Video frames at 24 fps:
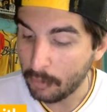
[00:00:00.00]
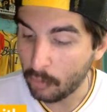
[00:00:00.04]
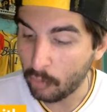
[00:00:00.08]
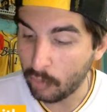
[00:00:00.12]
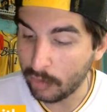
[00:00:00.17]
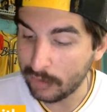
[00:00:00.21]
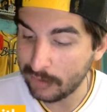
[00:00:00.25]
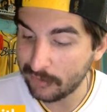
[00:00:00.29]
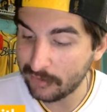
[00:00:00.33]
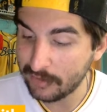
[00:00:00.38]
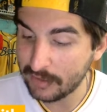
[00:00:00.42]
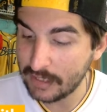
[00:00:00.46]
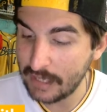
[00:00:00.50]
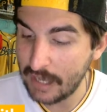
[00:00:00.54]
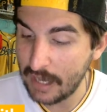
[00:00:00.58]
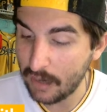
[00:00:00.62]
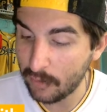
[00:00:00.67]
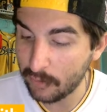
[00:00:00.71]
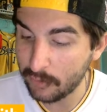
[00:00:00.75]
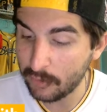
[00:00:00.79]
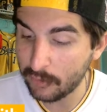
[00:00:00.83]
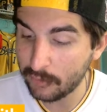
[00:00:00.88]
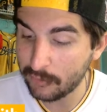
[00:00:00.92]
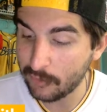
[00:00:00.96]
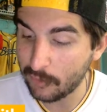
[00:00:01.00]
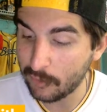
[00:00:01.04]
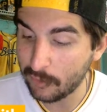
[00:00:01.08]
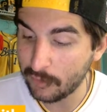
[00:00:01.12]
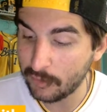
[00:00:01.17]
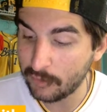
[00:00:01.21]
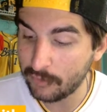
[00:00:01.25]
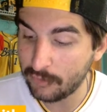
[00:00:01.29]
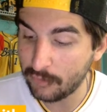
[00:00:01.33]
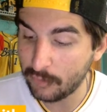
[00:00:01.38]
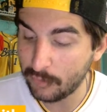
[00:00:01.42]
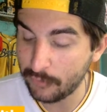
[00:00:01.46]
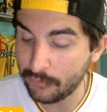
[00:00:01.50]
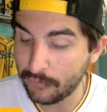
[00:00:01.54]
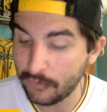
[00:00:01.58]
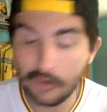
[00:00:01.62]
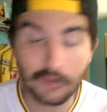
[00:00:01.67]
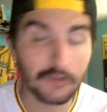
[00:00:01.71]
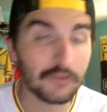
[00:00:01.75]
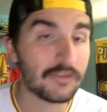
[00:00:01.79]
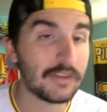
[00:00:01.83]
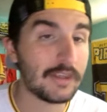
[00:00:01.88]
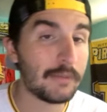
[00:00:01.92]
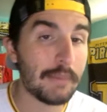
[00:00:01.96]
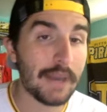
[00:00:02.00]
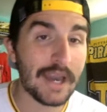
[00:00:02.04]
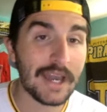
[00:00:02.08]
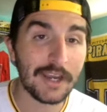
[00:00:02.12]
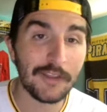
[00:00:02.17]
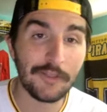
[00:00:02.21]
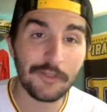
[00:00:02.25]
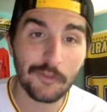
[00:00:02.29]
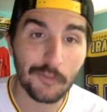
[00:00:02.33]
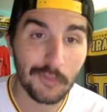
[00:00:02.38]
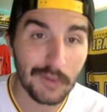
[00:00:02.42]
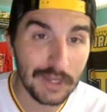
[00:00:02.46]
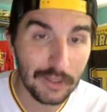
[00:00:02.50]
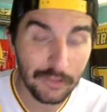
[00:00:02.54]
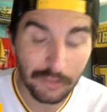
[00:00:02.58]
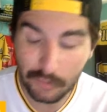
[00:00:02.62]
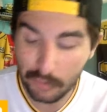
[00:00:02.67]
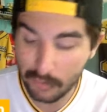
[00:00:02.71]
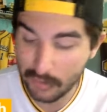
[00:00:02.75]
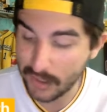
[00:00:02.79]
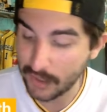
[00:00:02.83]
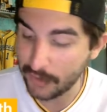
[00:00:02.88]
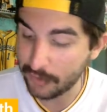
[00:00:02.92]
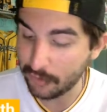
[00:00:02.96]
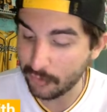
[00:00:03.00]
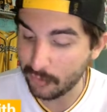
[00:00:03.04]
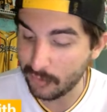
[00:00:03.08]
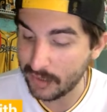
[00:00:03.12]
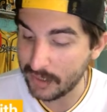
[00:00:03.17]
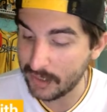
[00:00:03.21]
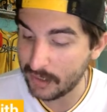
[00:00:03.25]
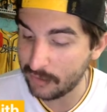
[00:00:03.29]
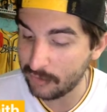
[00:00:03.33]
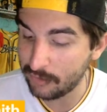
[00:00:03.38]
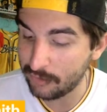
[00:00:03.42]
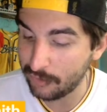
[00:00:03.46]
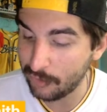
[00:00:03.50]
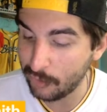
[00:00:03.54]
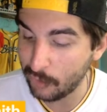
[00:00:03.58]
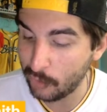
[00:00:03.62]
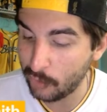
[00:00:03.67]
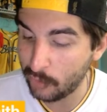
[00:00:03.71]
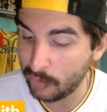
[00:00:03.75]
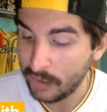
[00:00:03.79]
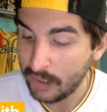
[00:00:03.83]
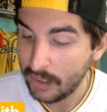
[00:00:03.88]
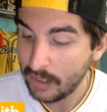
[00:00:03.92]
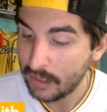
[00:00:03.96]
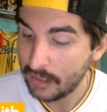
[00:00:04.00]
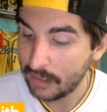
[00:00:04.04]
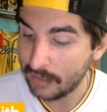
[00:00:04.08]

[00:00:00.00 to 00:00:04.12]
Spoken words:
but once the calendar turned to June 1st, he batted 333 in June.